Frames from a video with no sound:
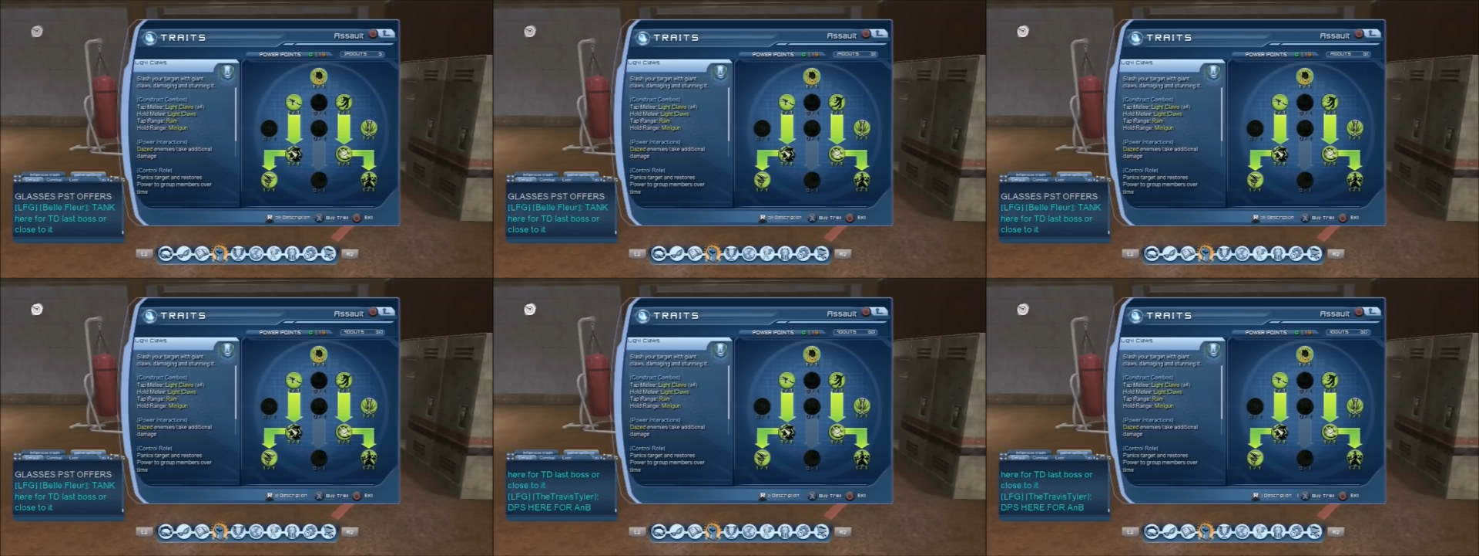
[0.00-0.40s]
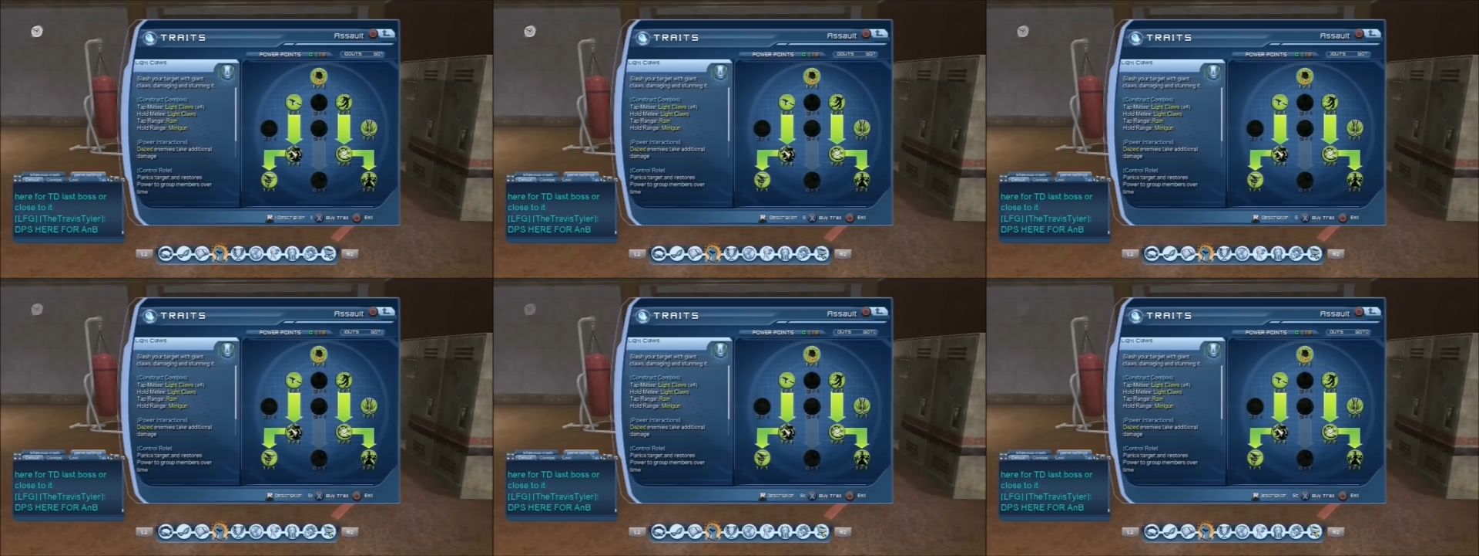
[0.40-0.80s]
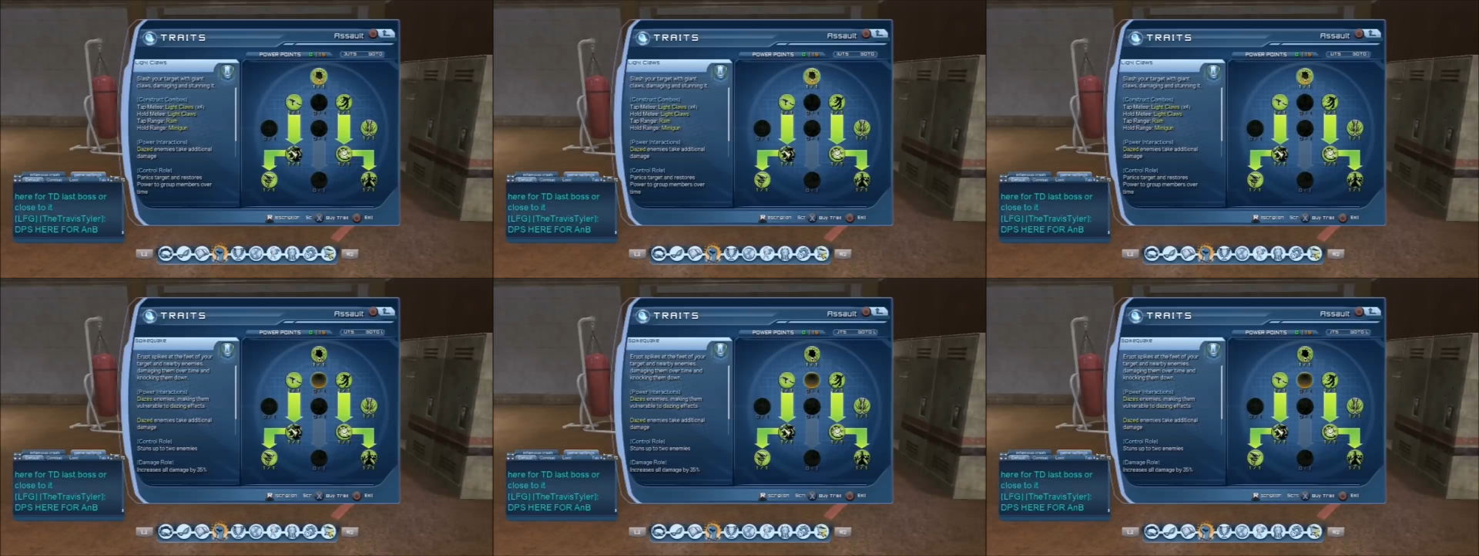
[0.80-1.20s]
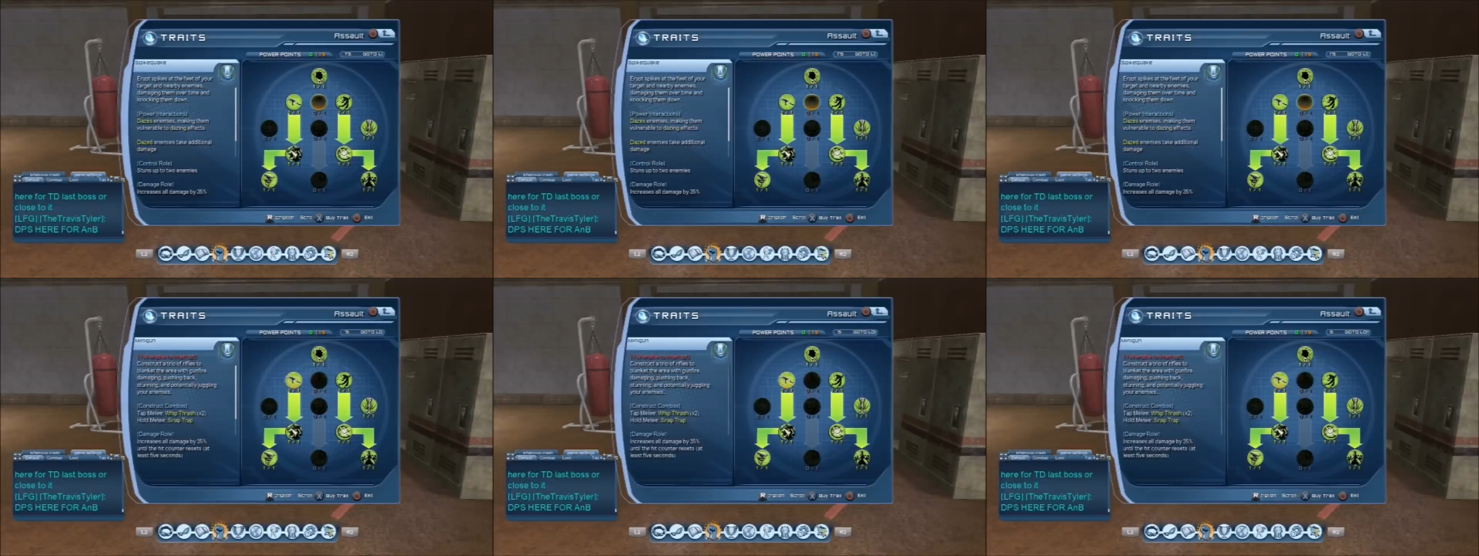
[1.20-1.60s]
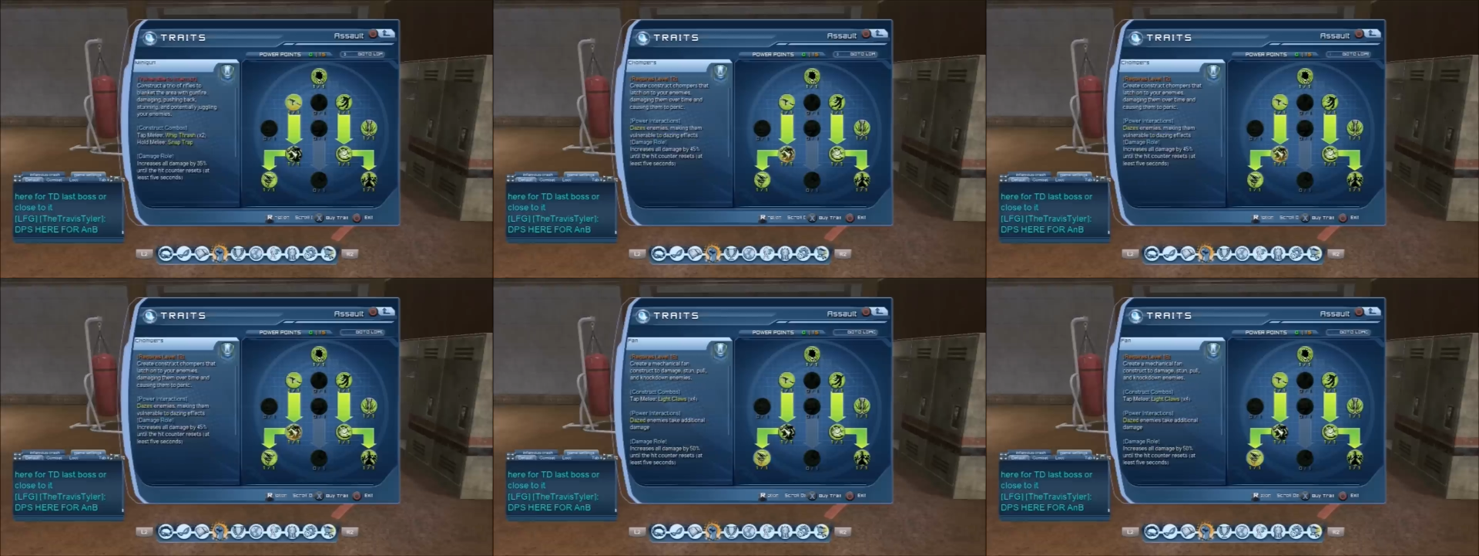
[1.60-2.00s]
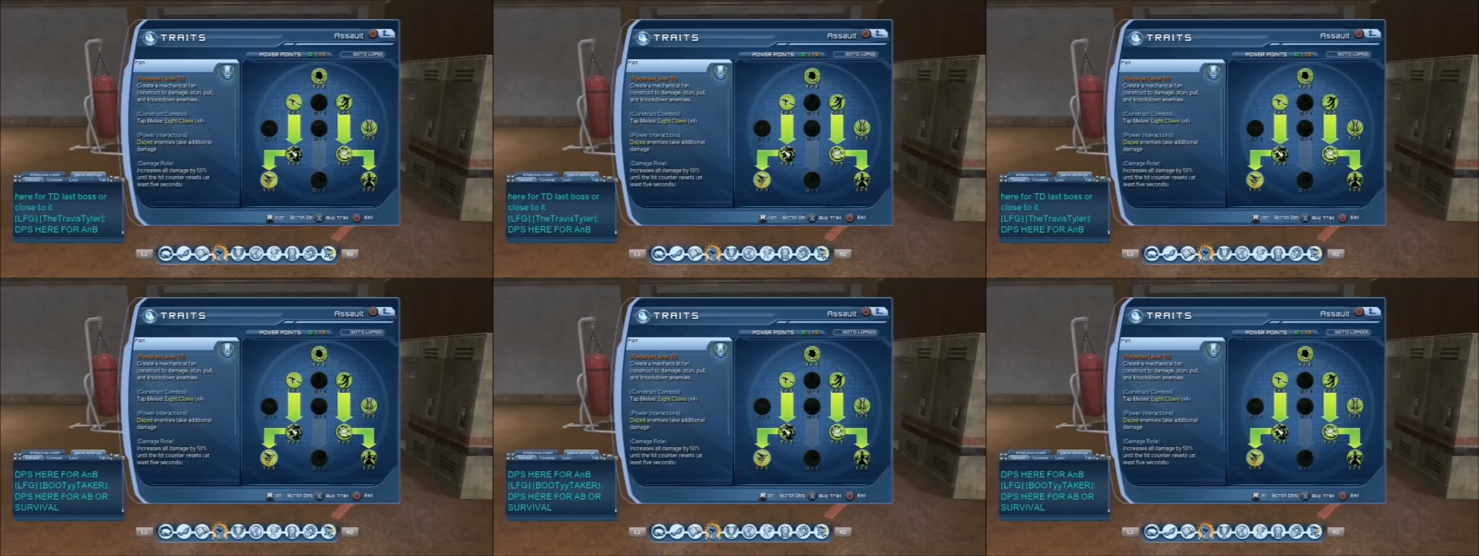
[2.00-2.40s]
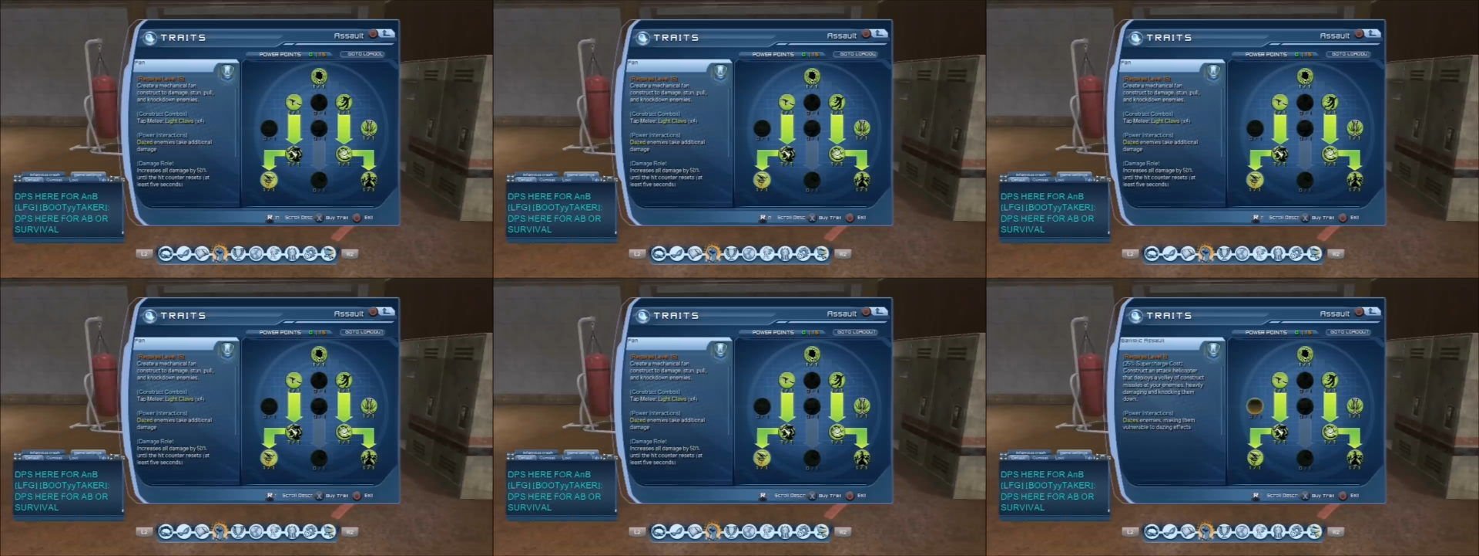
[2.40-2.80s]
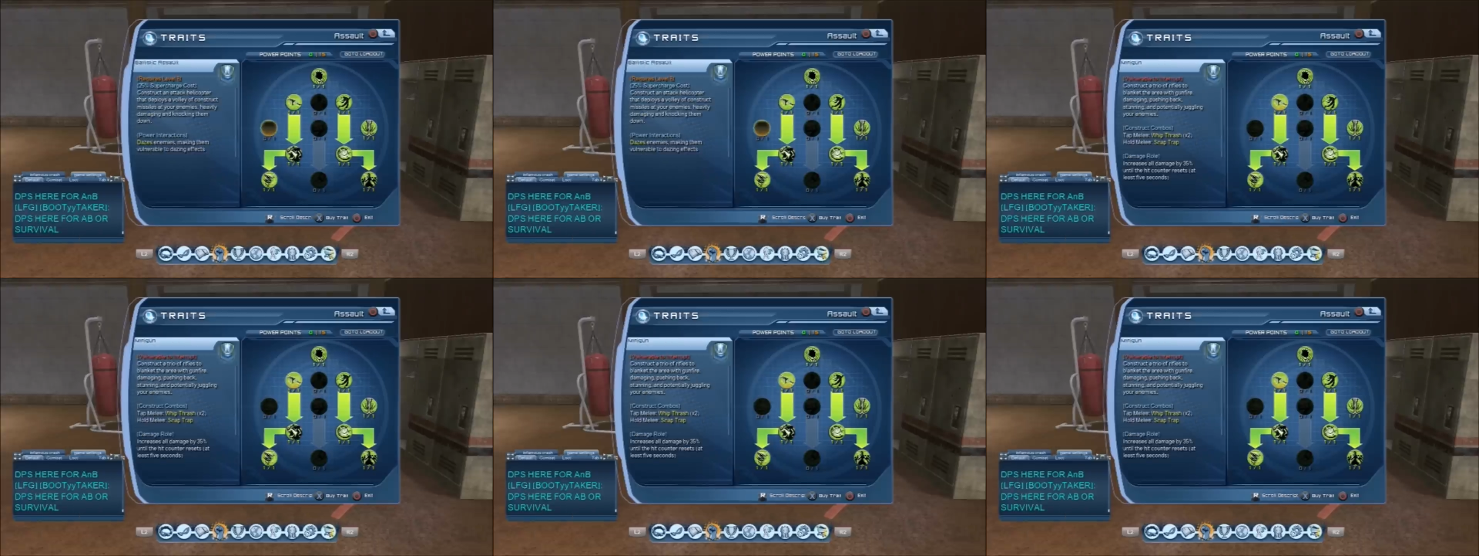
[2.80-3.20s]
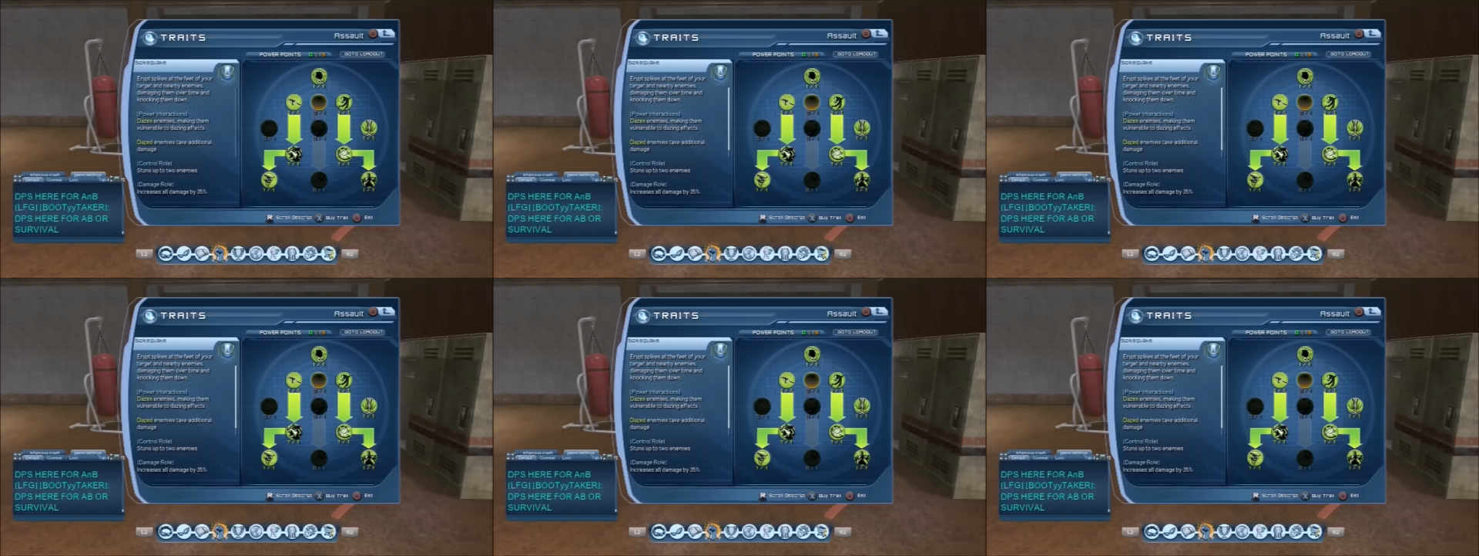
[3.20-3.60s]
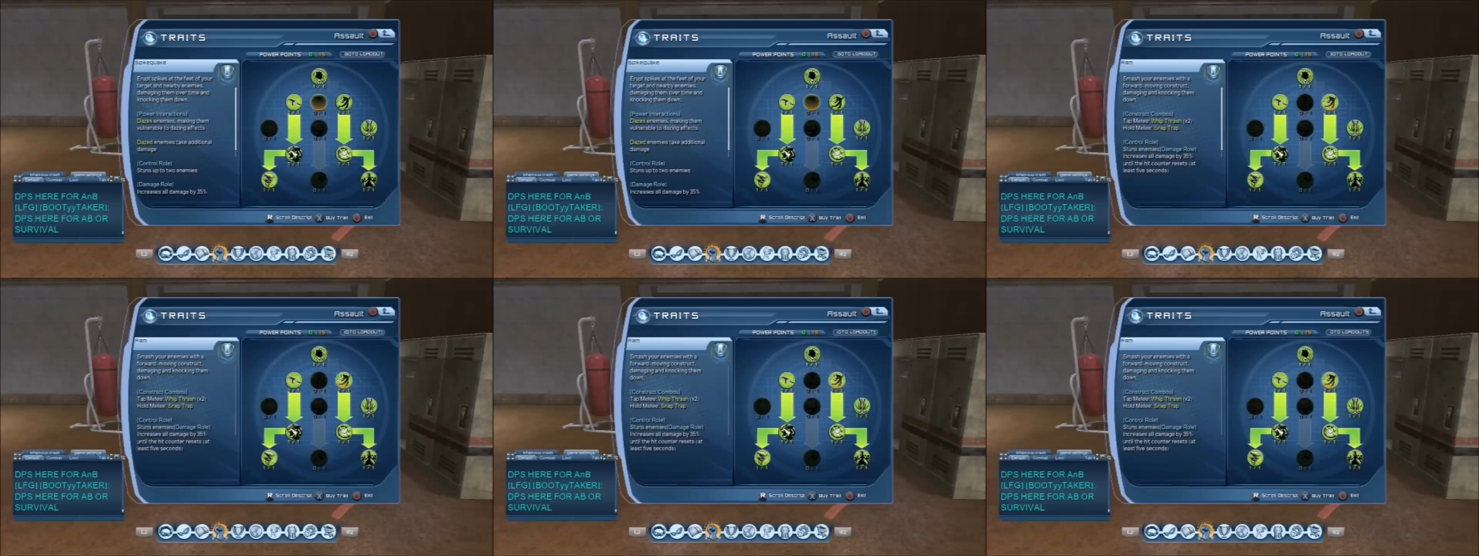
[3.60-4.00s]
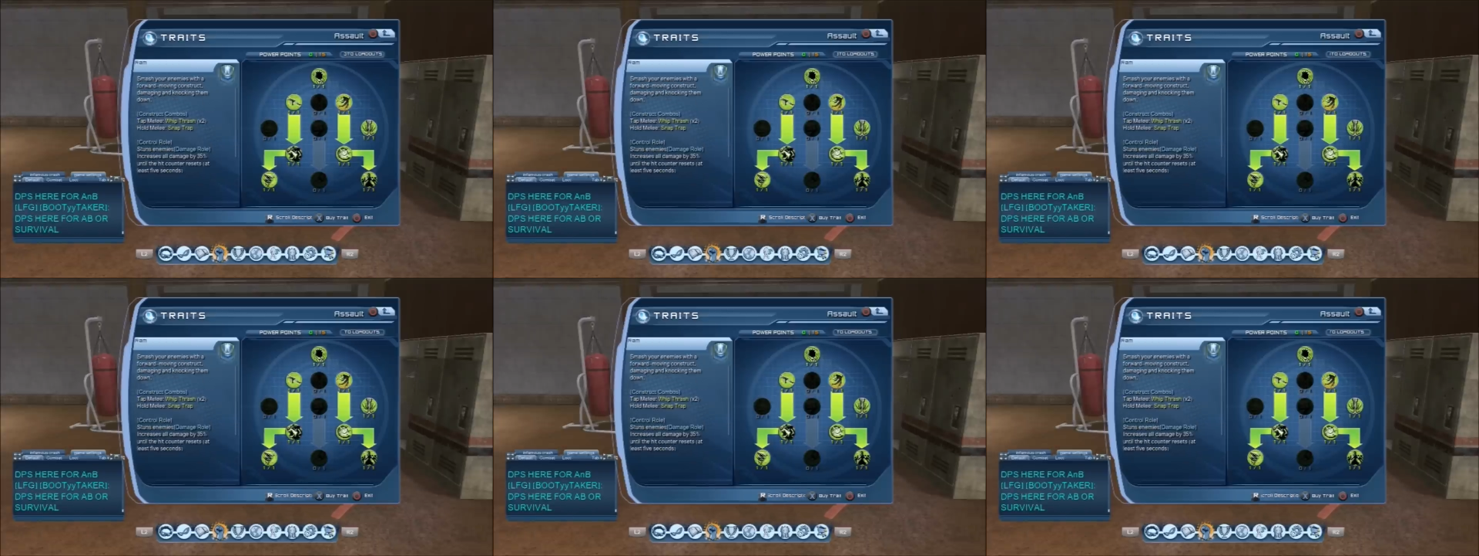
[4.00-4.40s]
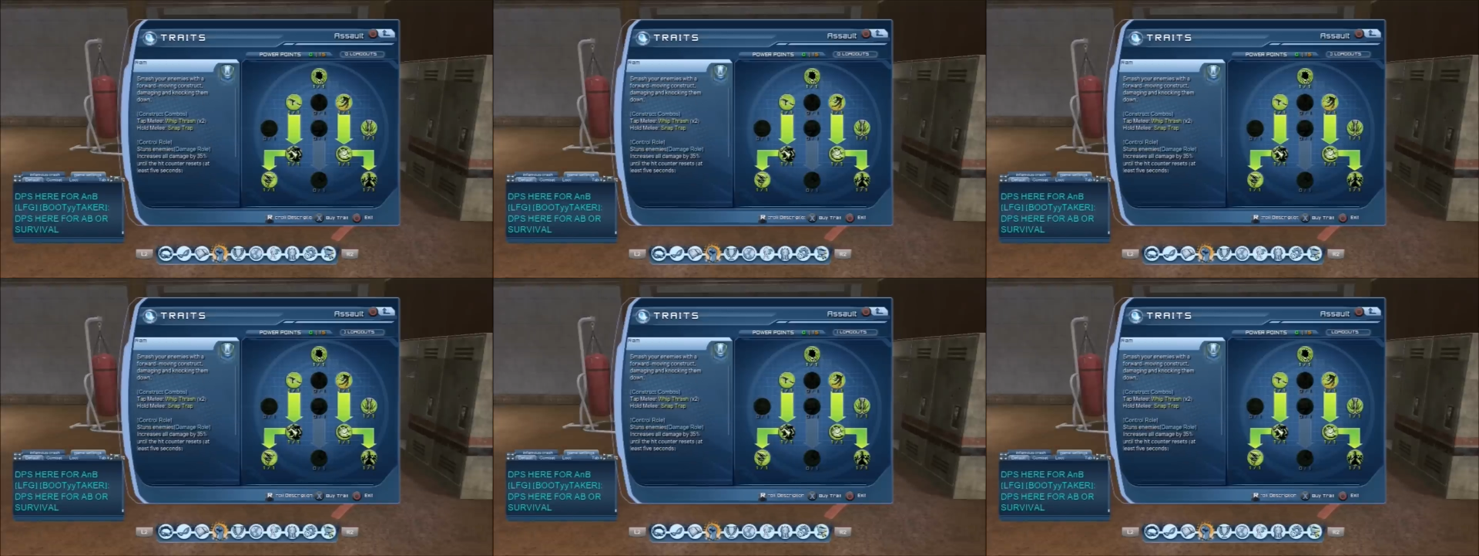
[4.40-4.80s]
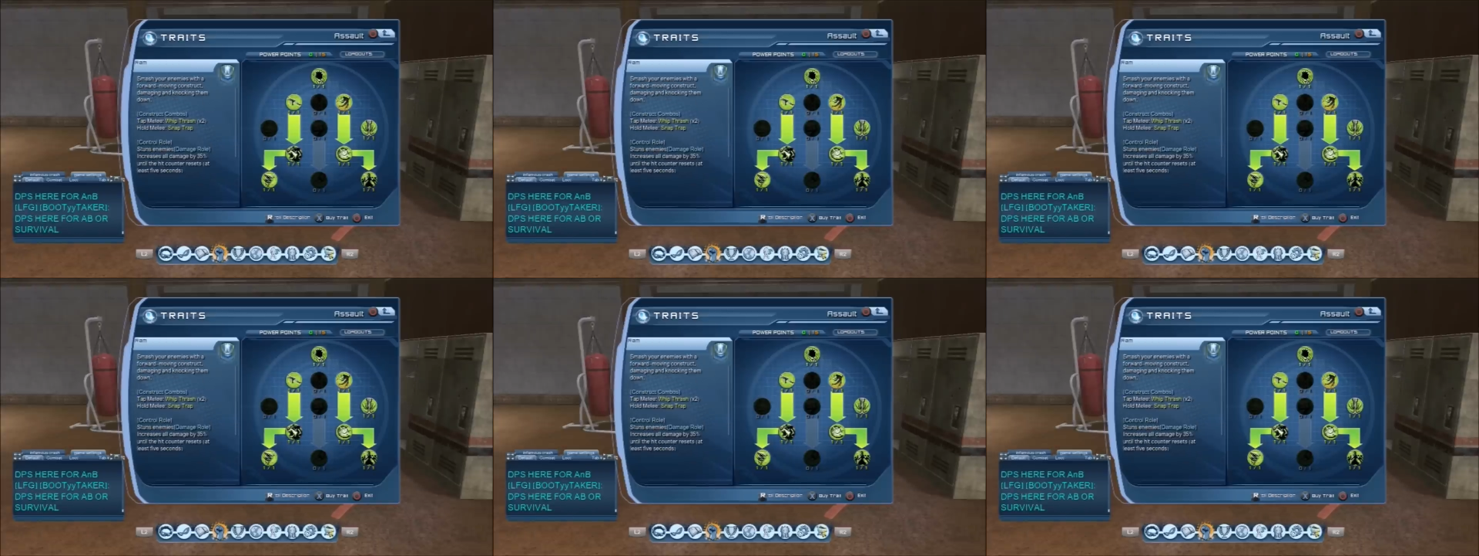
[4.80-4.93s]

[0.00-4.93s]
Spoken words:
Nobody's mouth can be seen.